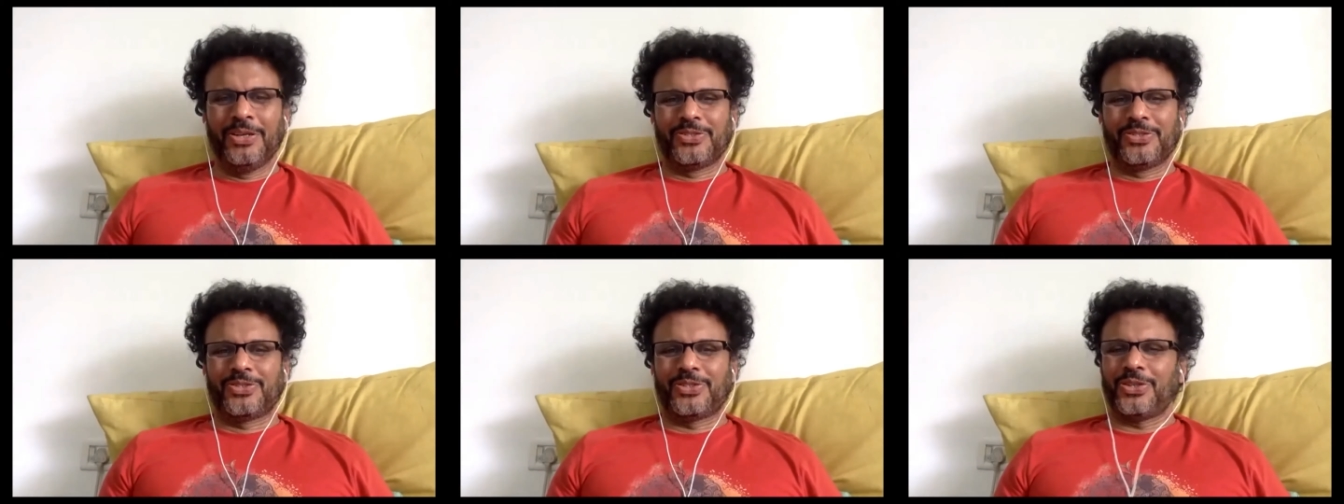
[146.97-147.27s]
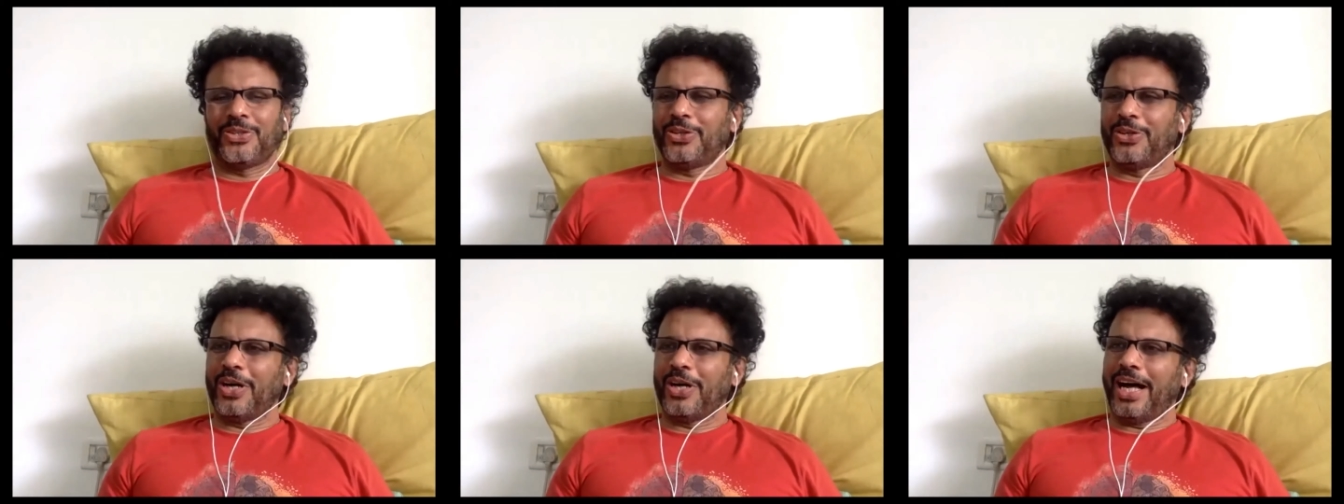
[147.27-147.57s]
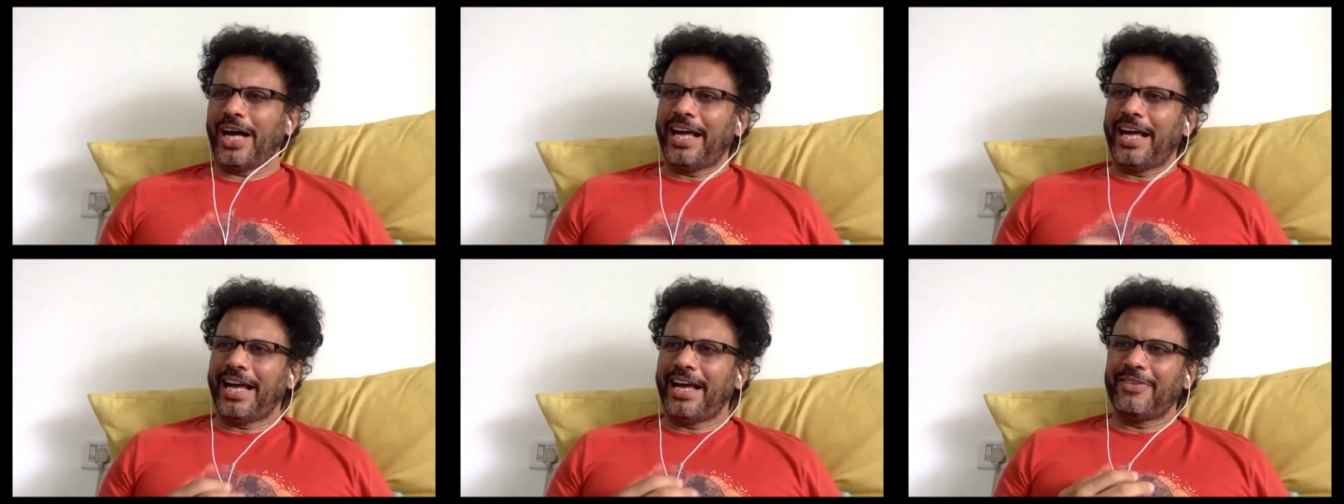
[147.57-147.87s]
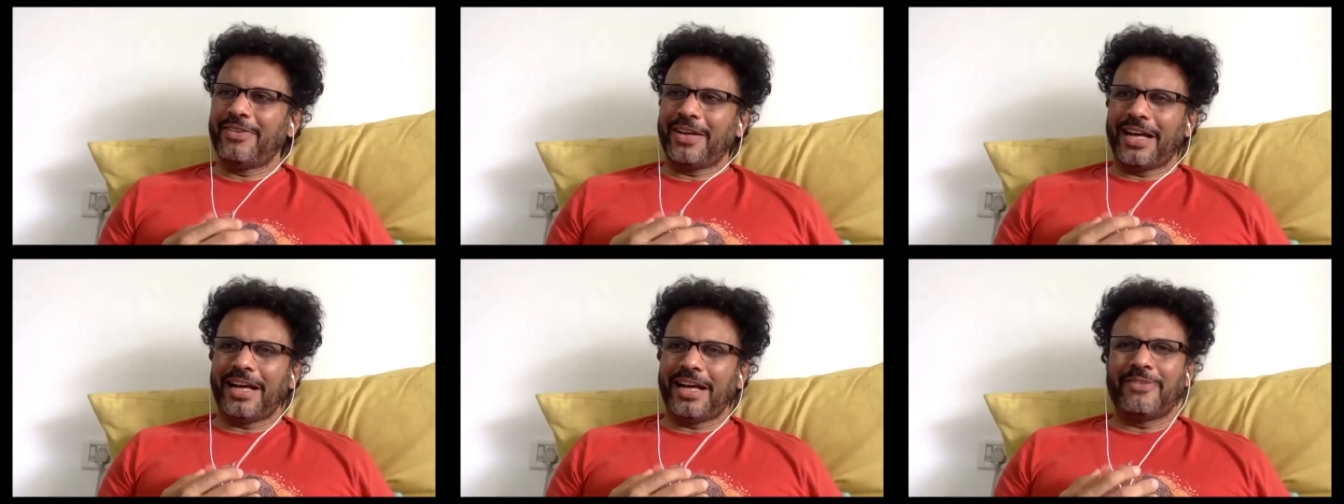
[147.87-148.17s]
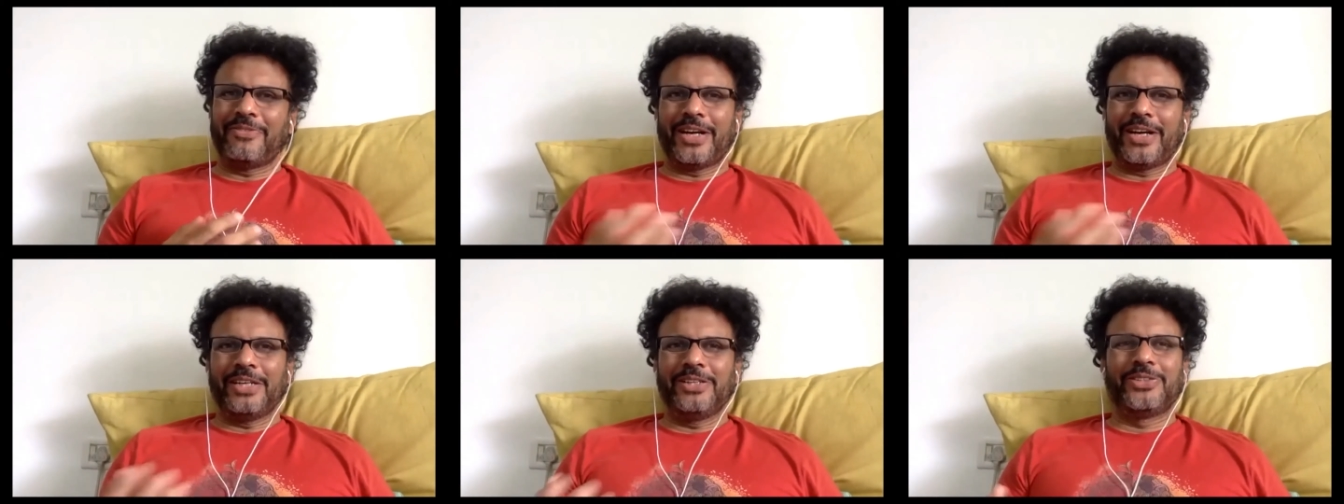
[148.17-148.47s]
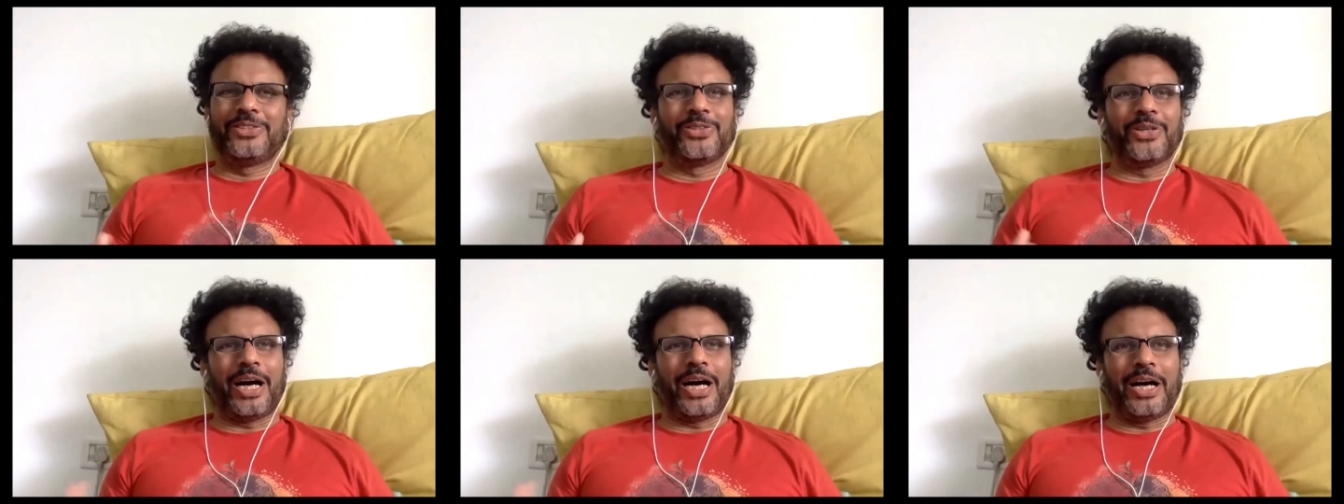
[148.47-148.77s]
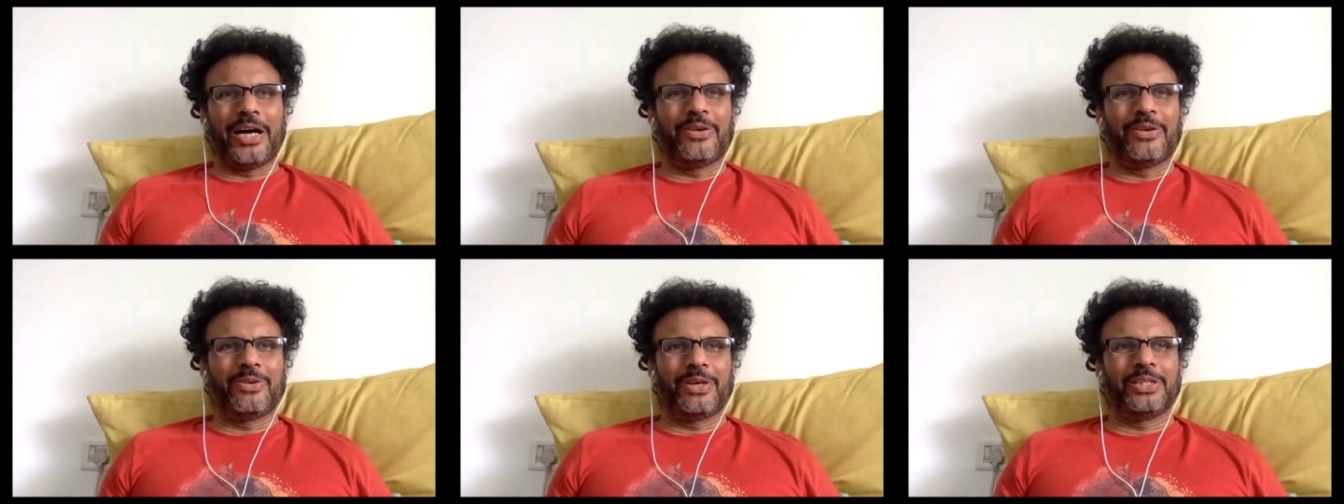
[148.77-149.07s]
So I went to
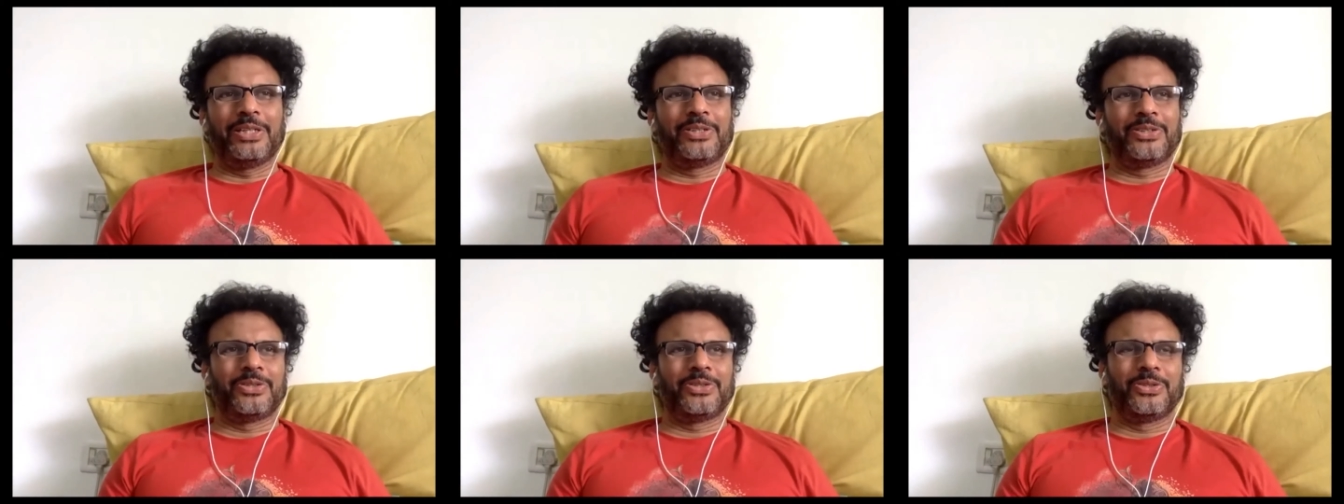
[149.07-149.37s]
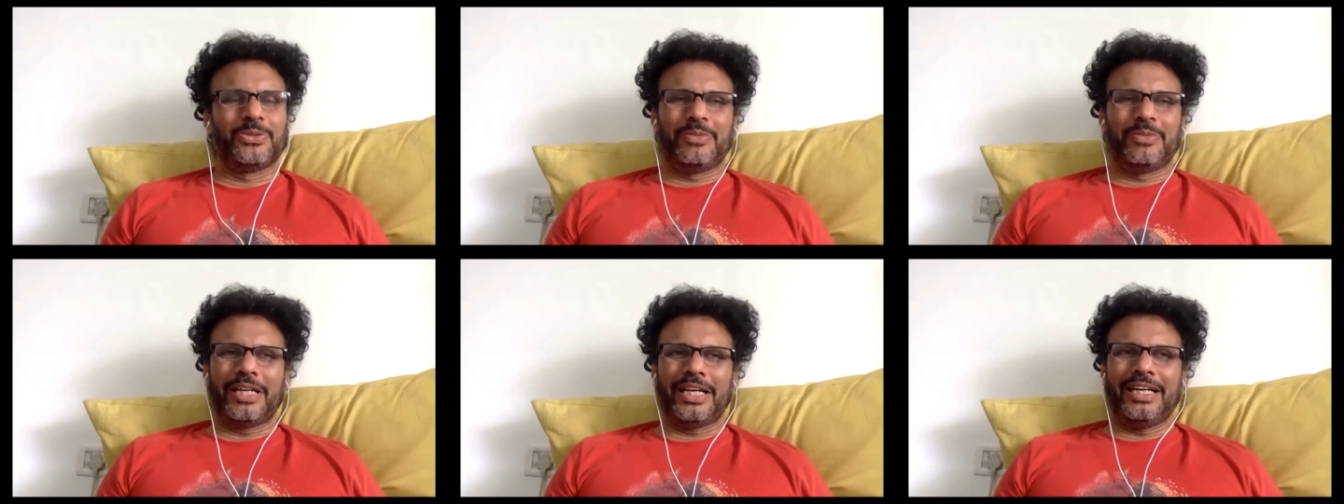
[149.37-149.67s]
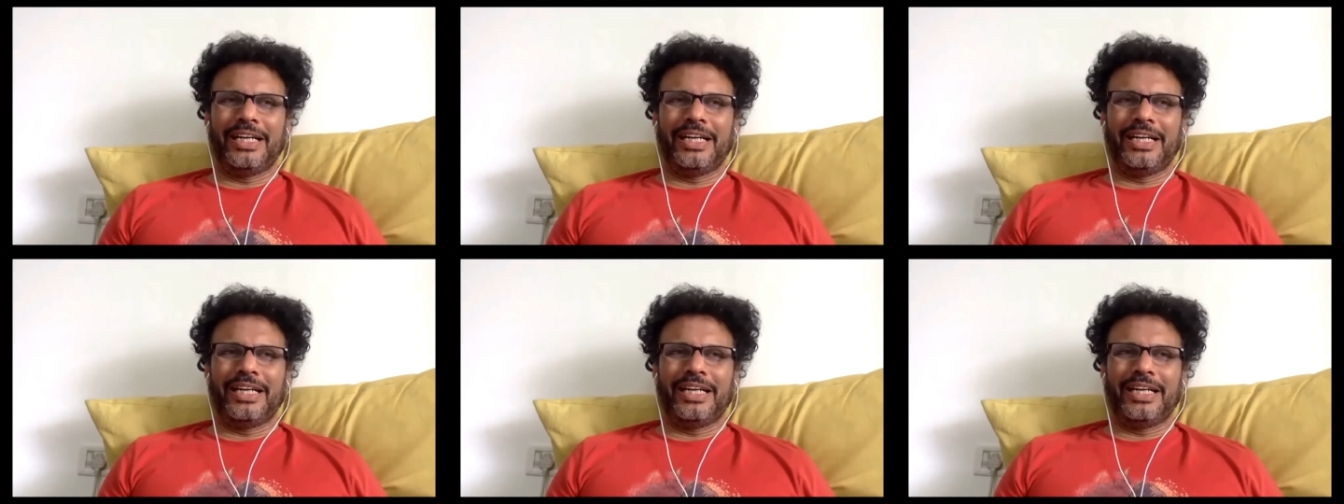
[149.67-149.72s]
Iowa to do my